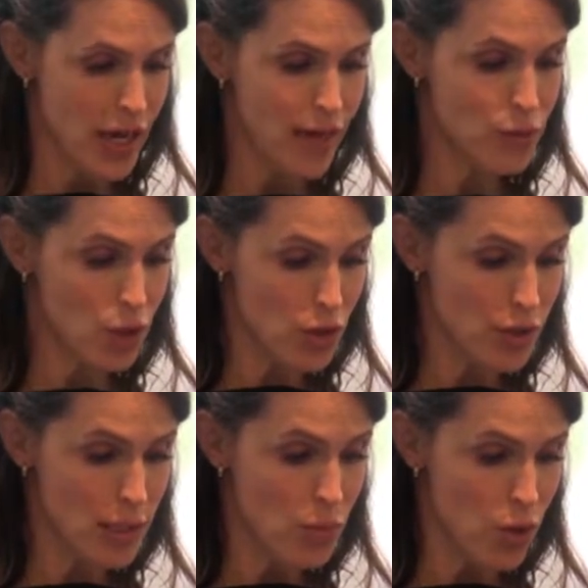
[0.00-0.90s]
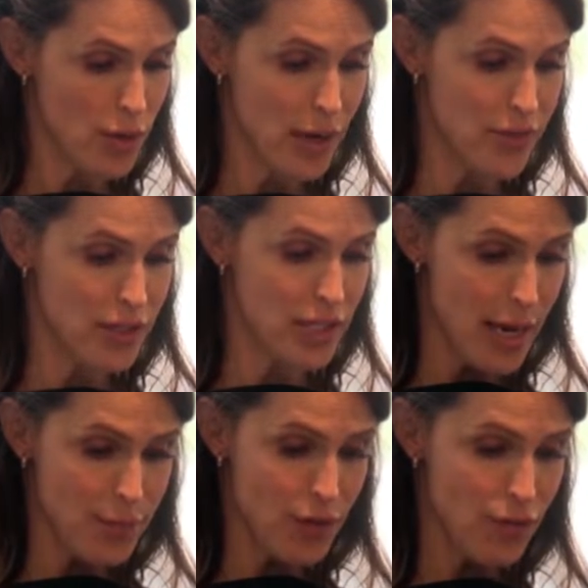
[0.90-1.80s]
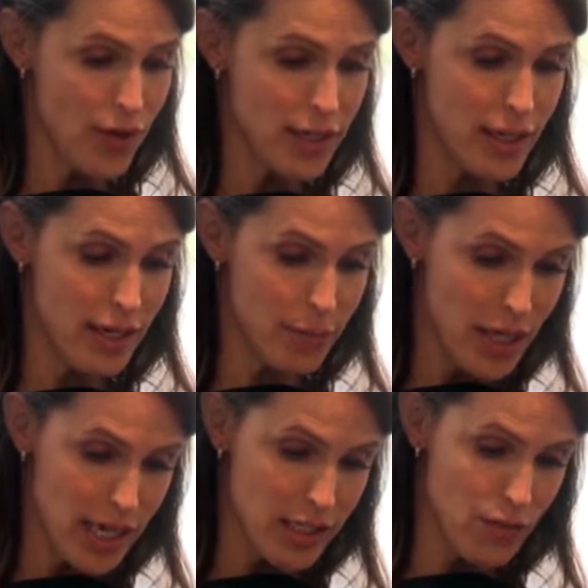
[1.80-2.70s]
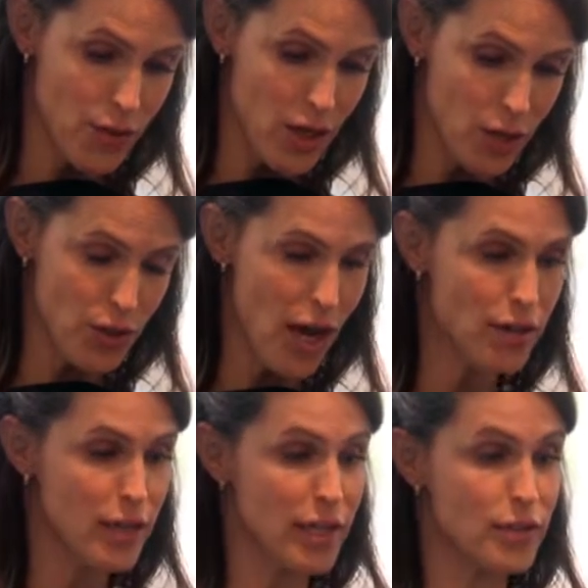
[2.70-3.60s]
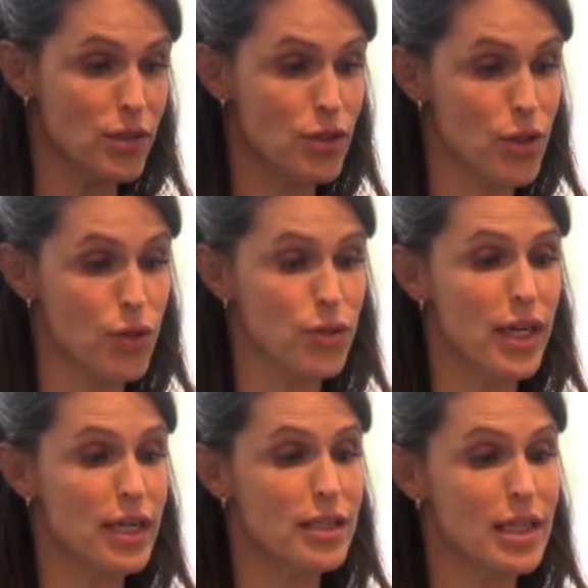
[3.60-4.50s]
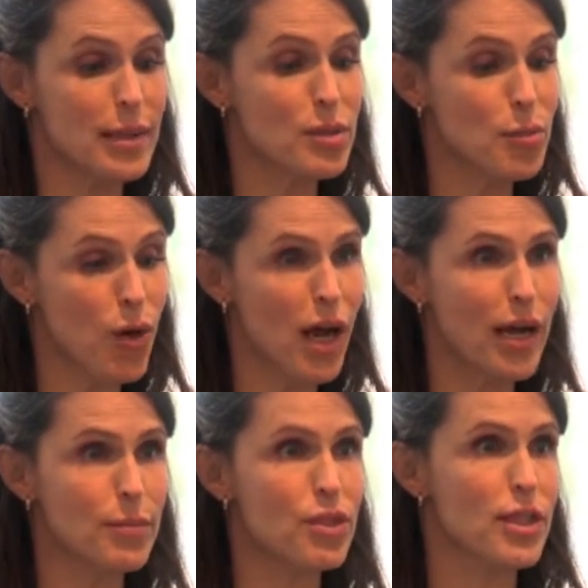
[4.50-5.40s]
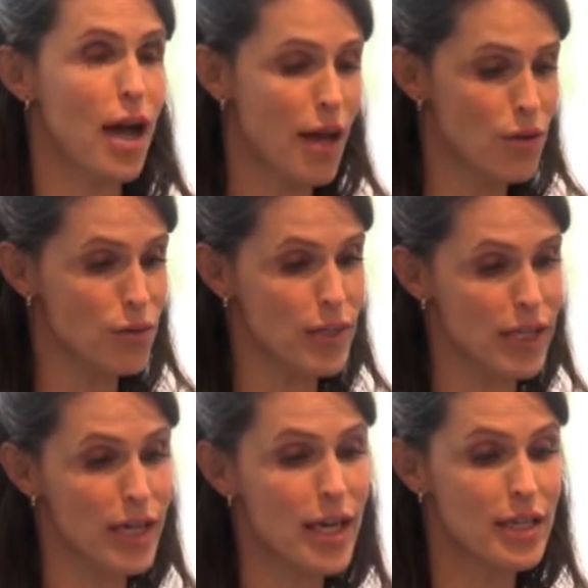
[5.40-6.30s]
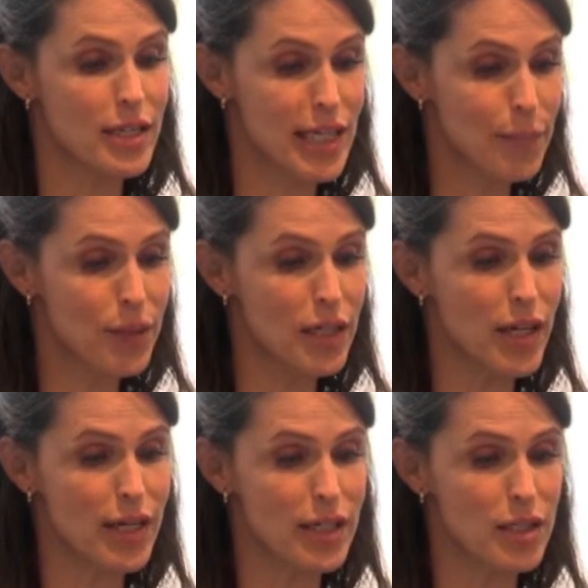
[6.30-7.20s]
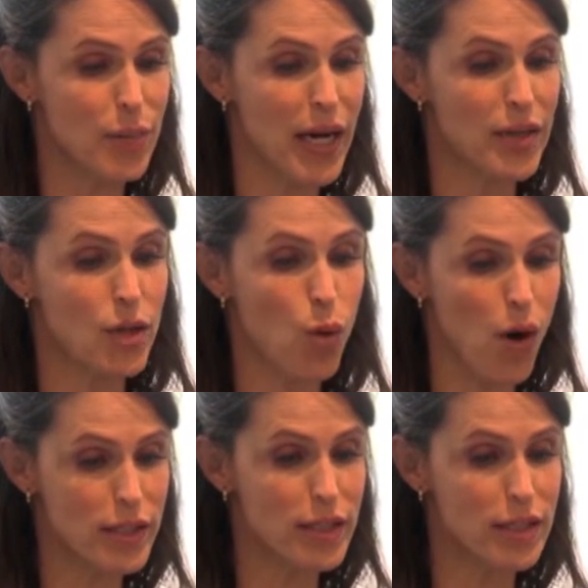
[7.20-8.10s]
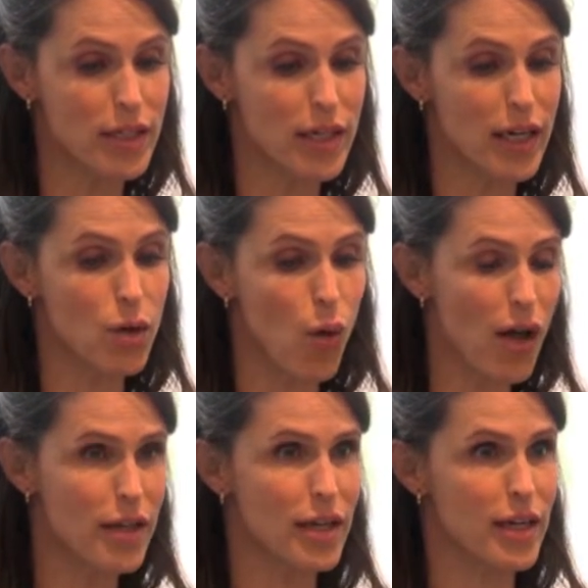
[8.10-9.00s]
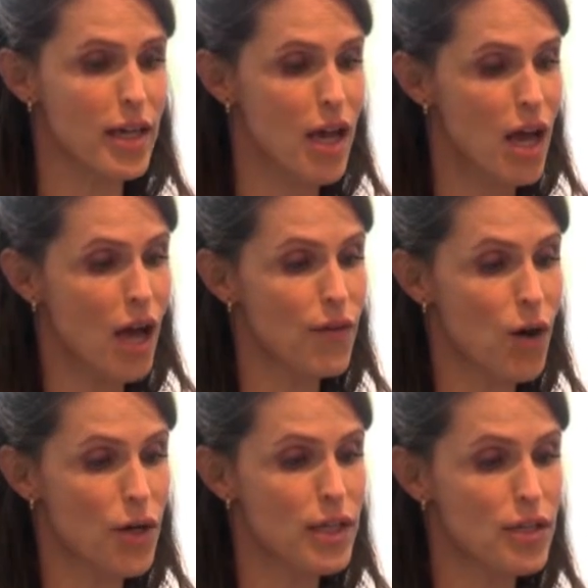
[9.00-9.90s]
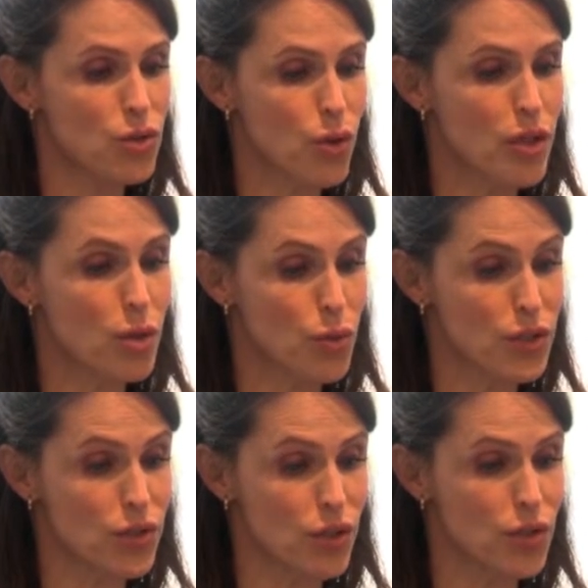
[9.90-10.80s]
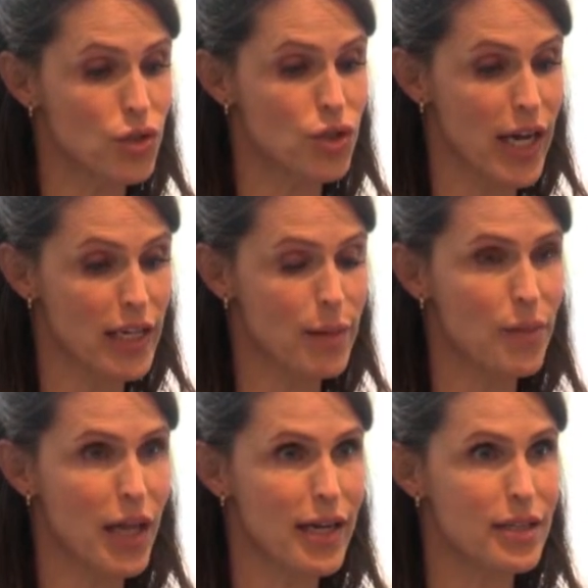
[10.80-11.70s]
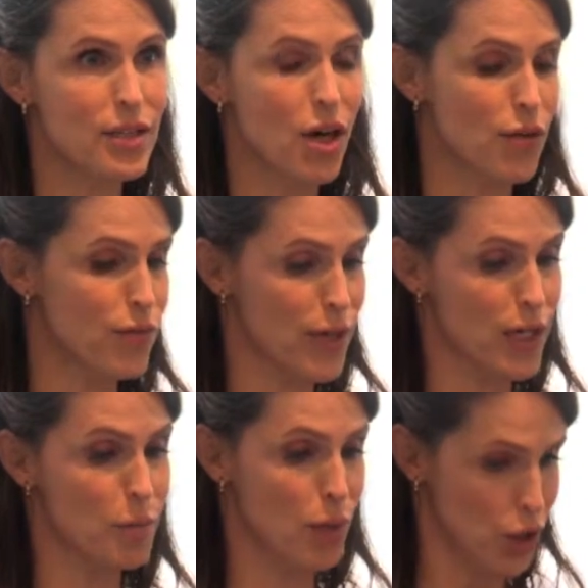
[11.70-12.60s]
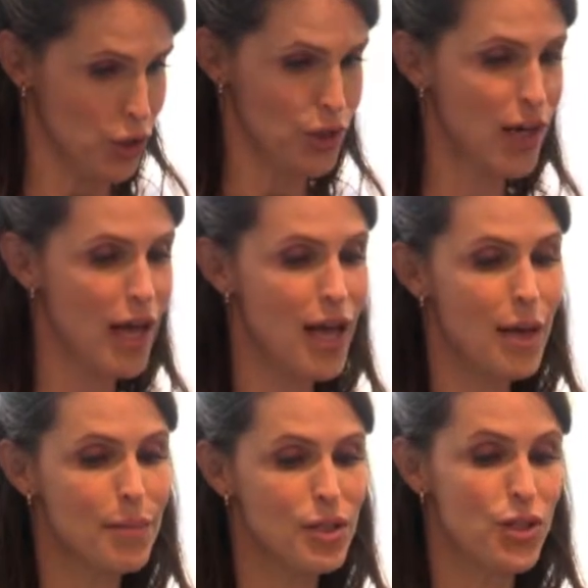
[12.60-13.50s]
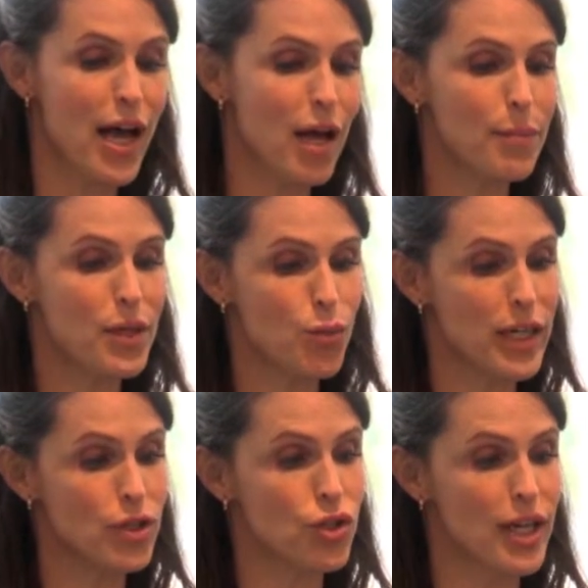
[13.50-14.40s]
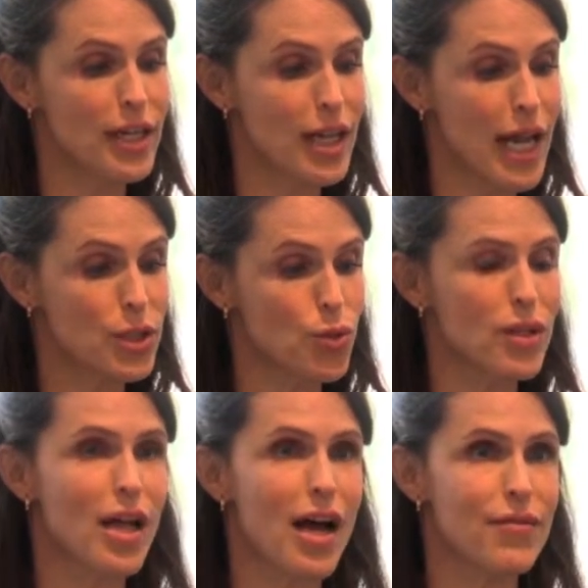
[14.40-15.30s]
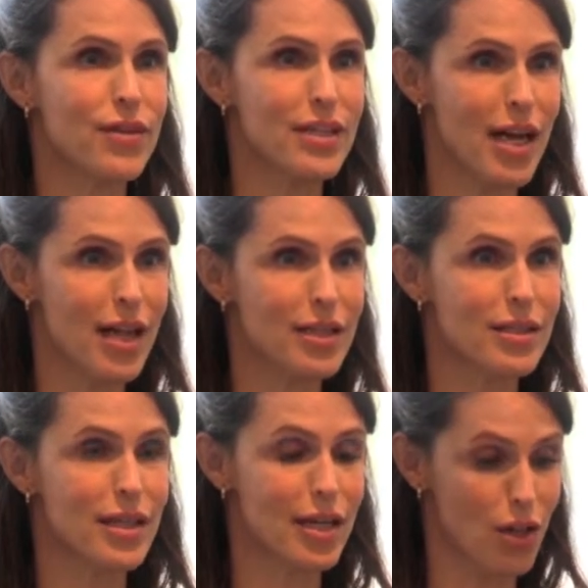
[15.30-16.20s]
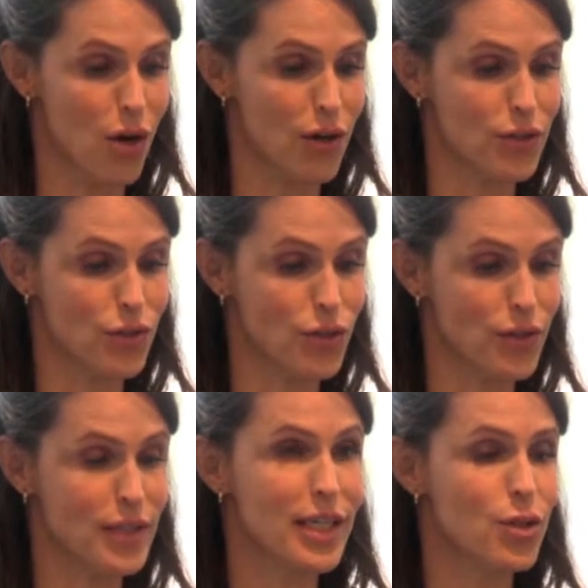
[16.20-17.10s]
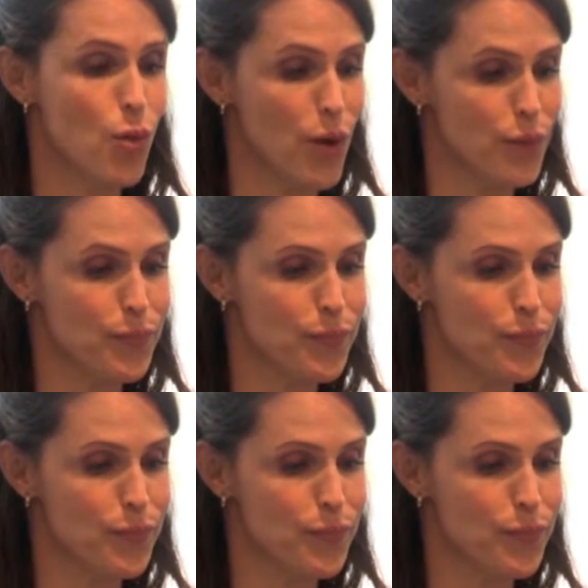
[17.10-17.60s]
After learning more about the depth of funding and plans for the O'Donnell Institute, it seems primed to not only deepen and expand the quantity and quality of art historical research taking place in our fair burg, but to help enrich intellectual life in Dallas at large," end quote.